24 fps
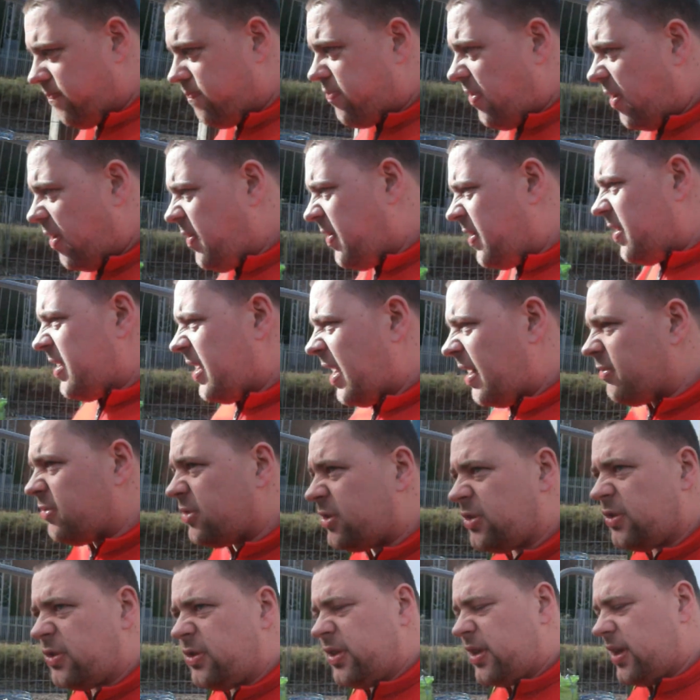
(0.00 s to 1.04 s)
broken down
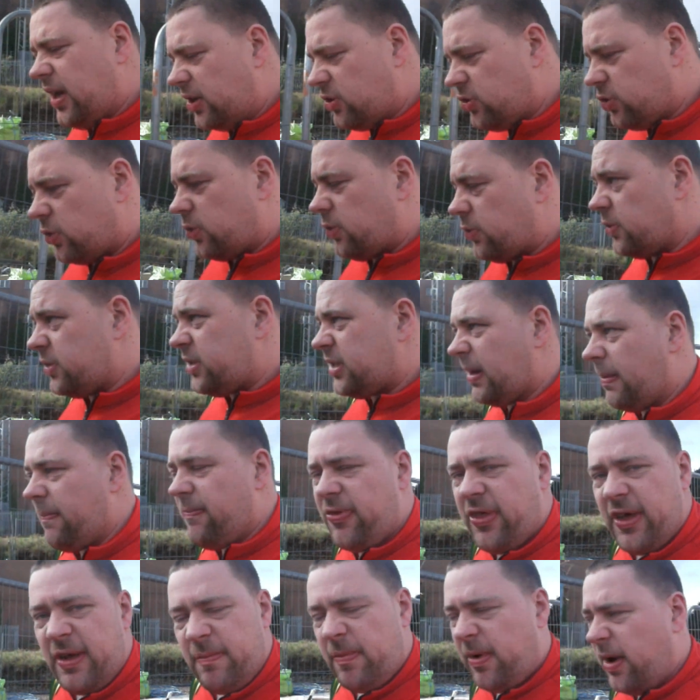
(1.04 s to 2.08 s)
sign at the edge of or
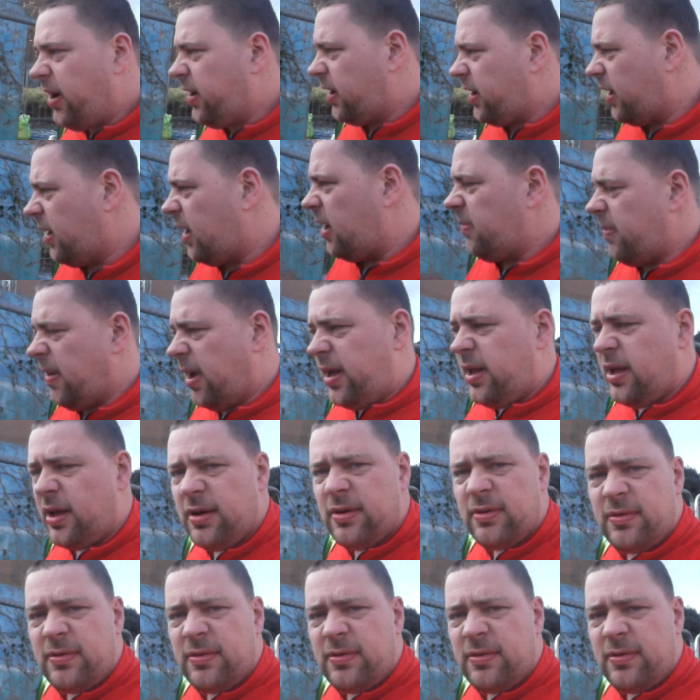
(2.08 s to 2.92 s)
something, but I don't know, mate.